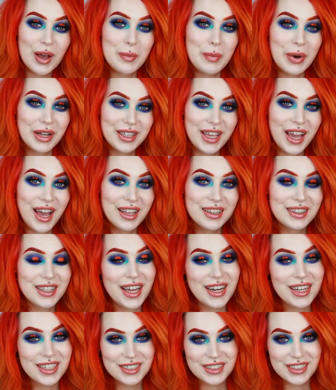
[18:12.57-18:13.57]
But yeah,
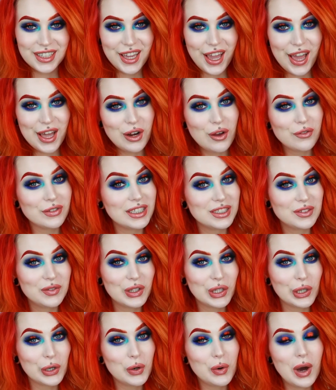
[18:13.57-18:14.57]
that is the end of this
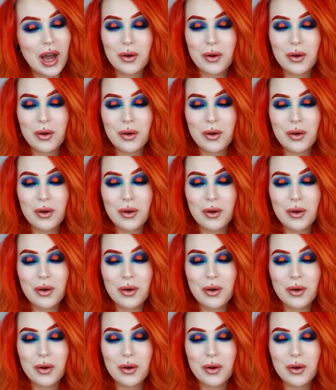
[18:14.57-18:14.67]
video.